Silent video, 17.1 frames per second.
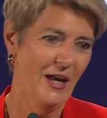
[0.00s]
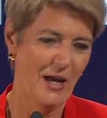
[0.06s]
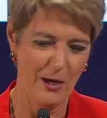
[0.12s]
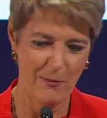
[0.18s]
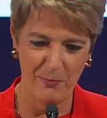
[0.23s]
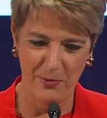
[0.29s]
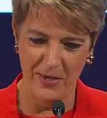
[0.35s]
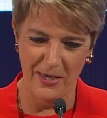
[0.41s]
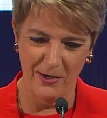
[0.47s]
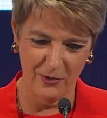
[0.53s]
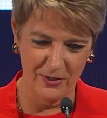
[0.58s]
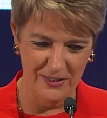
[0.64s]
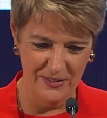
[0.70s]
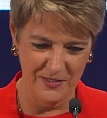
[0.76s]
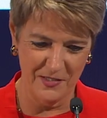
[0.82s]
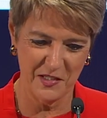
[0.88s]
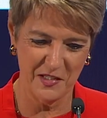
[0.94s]

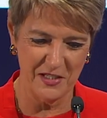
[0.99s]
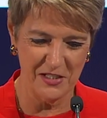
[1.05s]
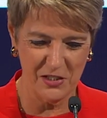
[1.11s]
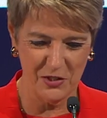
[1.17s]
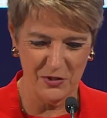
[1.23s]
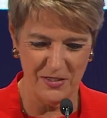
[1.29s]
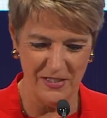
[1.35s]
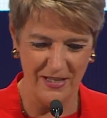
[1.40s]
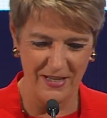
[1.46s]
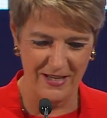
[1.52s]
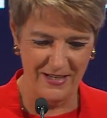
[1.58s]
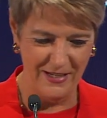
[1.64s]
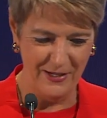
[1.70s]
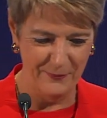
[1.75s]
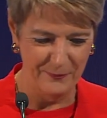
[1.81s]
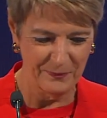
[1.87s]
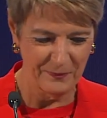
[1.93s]
appearance
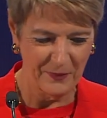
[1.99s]
today.